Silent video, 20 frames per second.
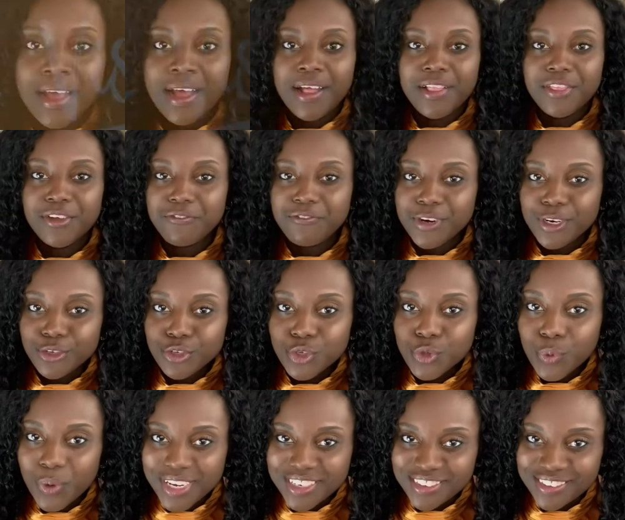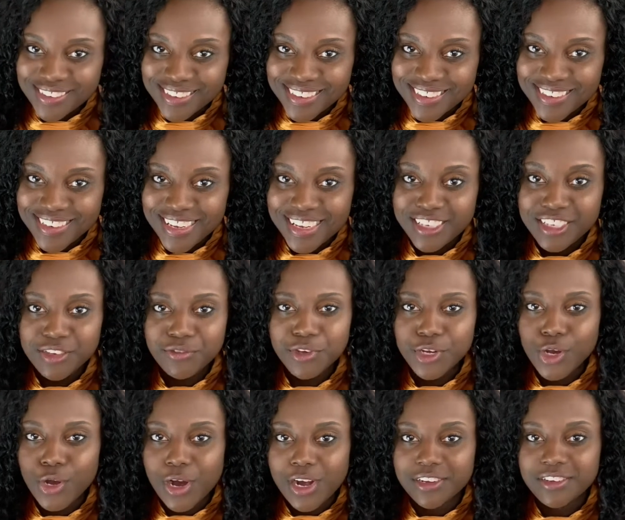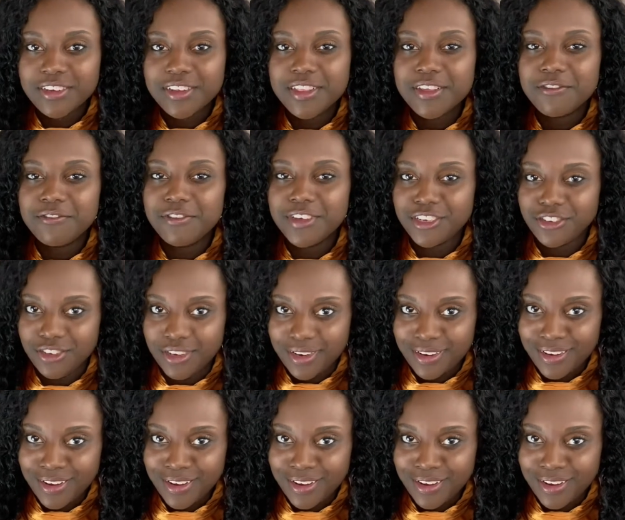The first question is in regards to the vision